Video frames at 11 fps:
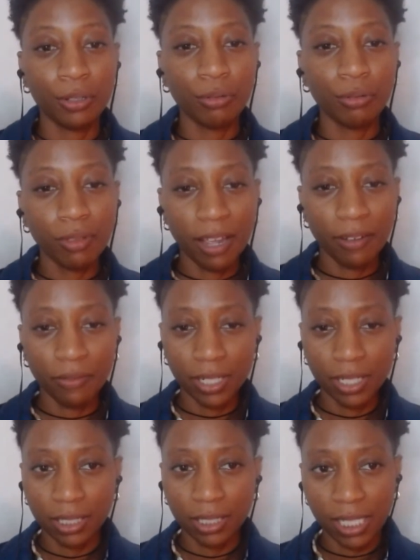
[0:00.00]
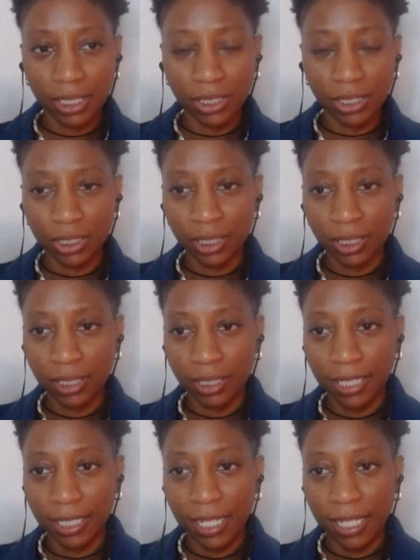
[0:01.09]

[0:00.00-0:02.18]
to that realization.